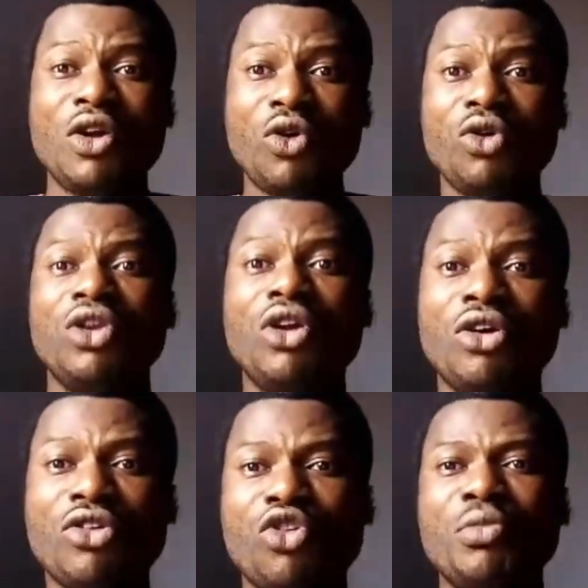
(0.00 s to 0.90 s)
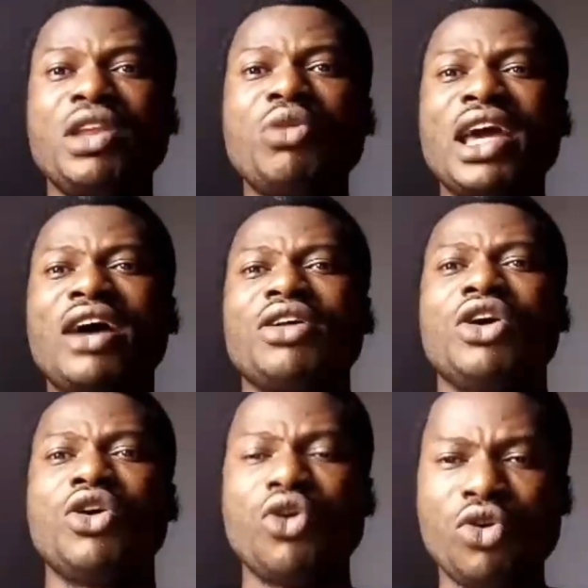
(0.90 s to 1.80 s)
Oh Lord, show me the way out.
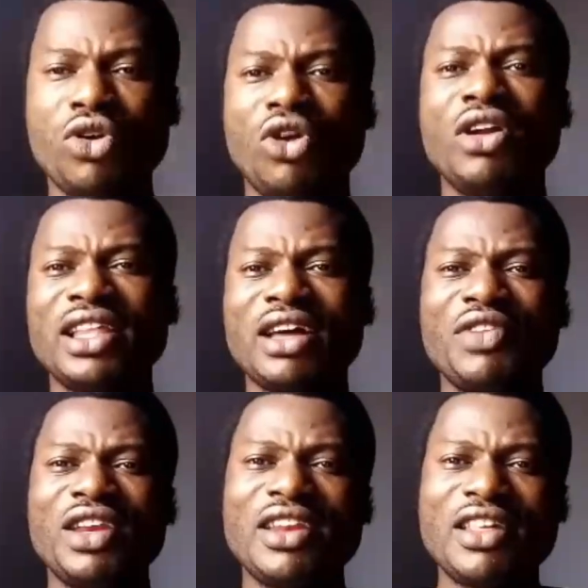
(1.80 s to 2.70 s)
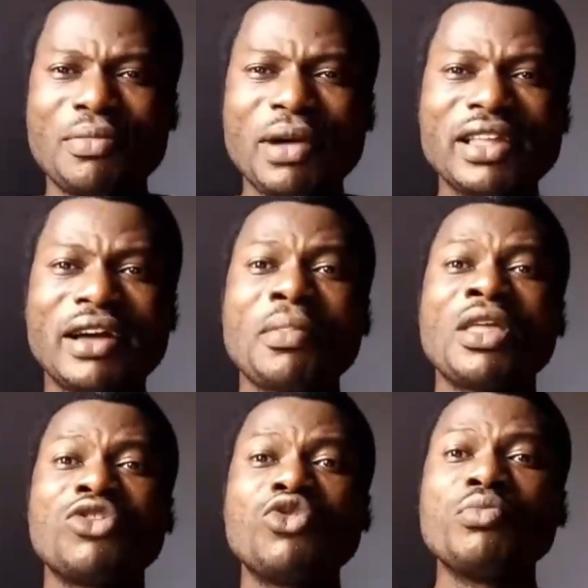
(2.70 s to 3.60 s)
Oh Lord, intervene in this matter.
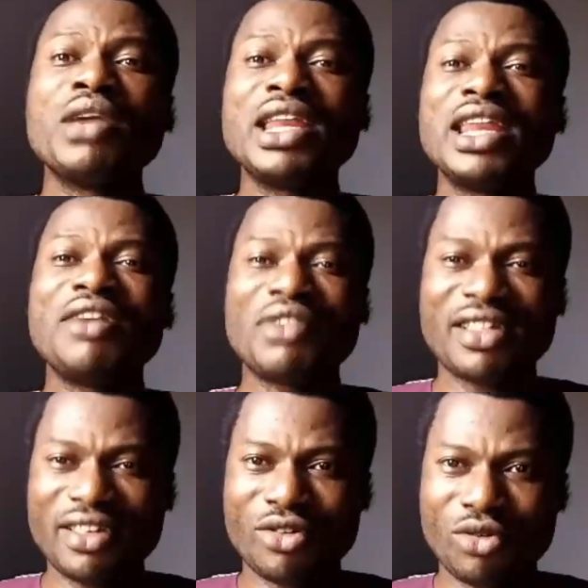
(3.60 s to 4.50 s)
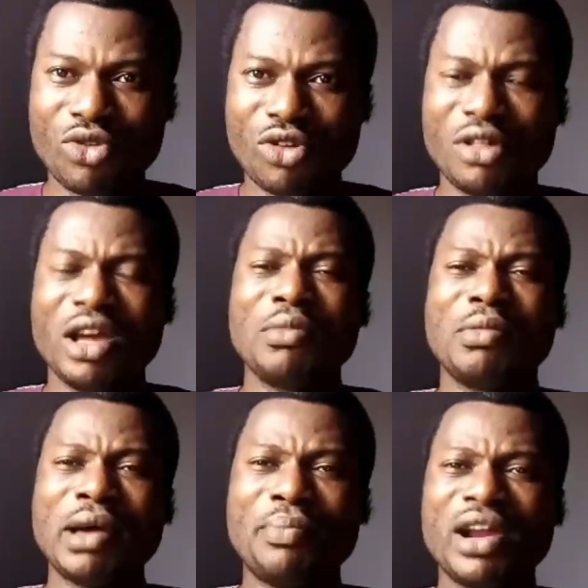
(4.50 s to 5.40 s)
You may never see solution. But
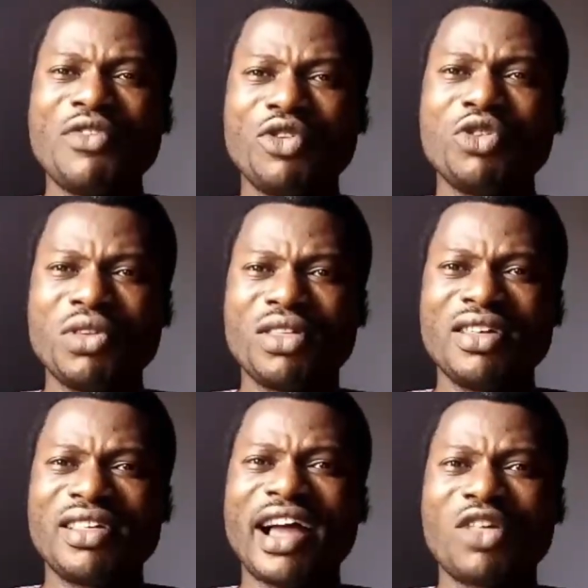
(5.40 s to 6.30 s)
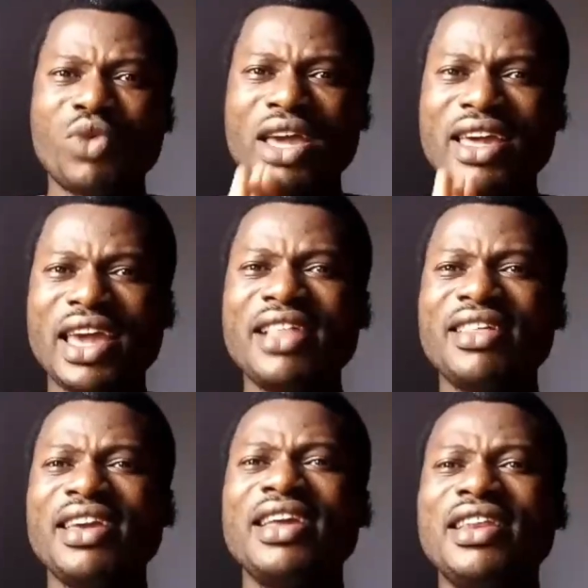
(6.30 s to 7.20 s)
my prayer for you is this. As we
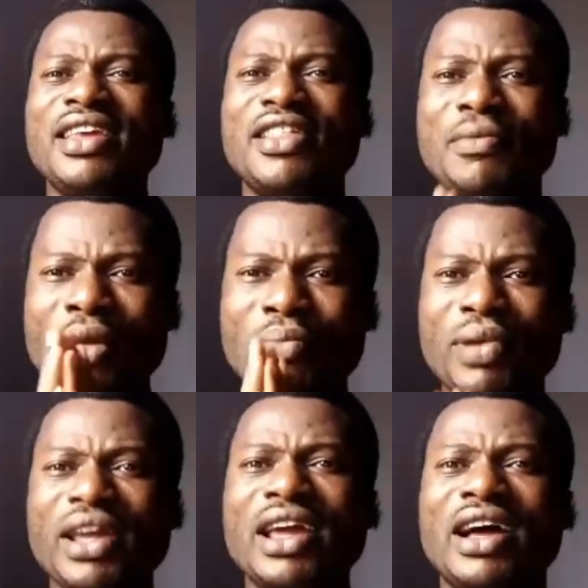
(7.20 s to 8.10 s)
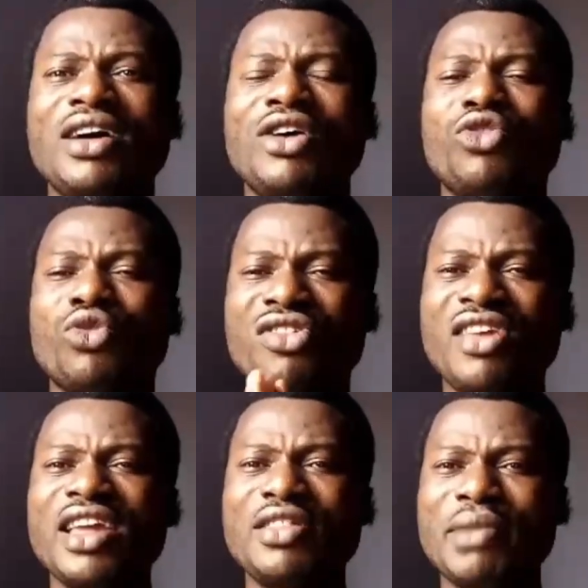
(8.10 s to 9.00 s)
engage in this prayer to
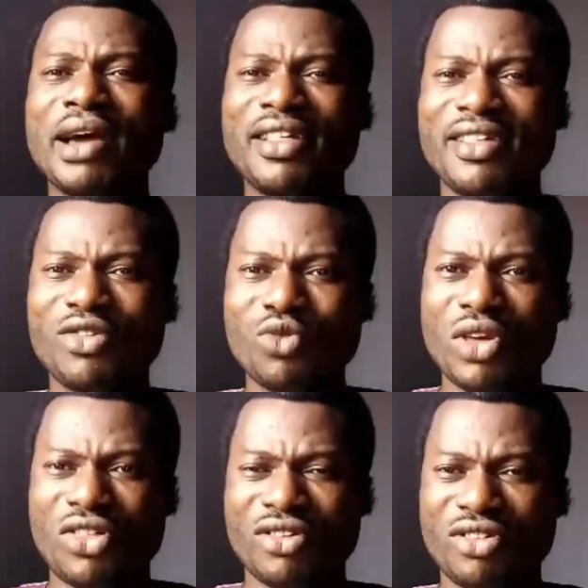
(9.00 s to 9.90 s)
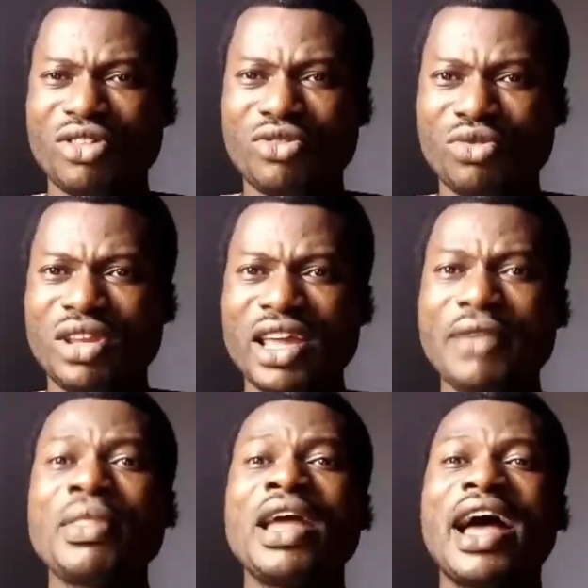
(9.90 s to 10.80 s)
change my situation today,
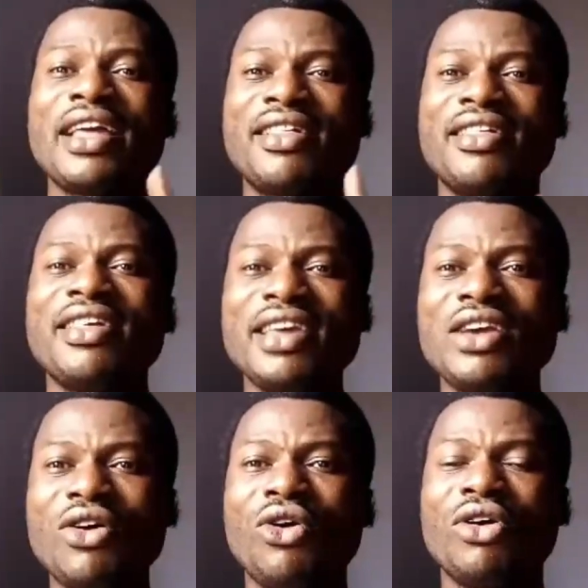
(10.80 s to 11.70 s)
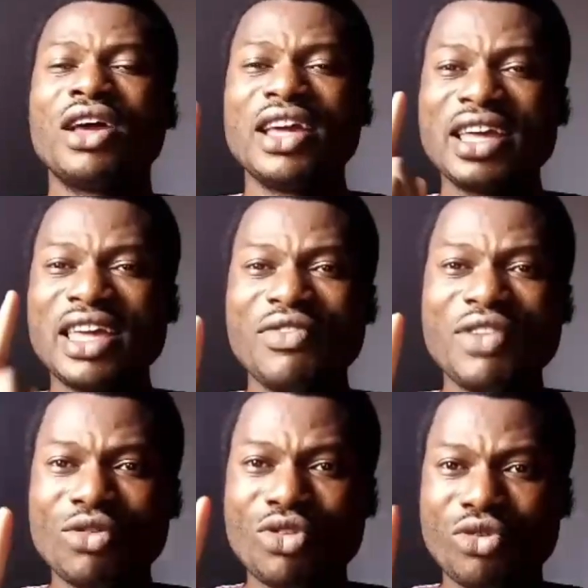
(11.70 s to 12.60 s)
I see God
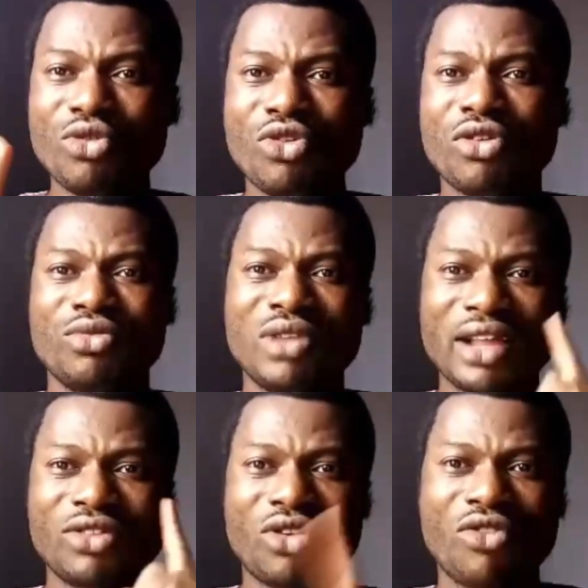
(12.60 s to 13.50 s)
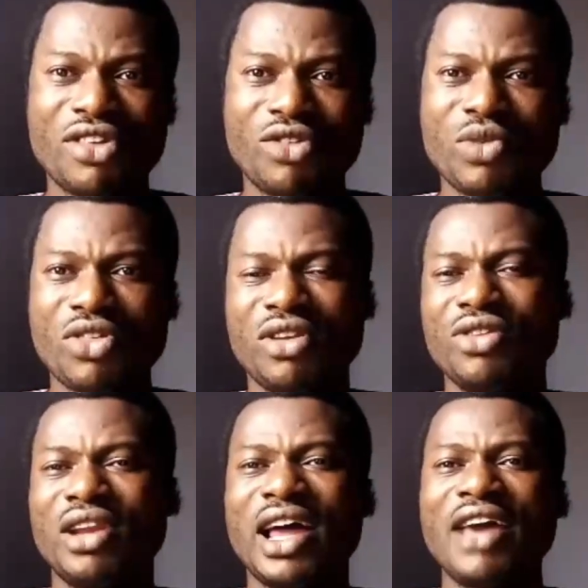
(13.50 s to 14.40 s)
giving you solution to that tough situation in
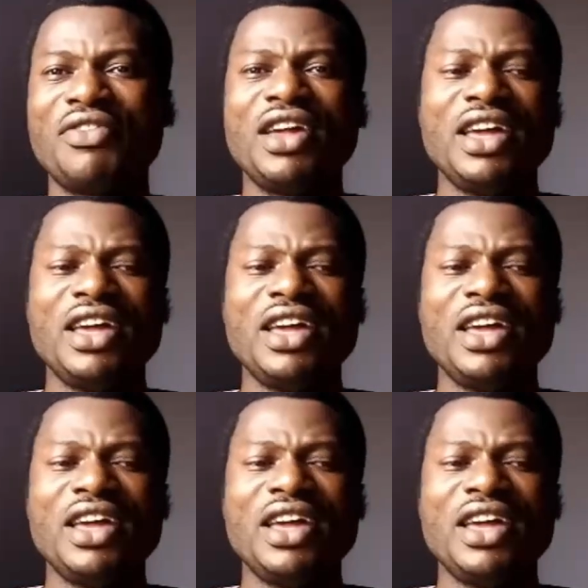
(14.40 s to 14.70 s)
your life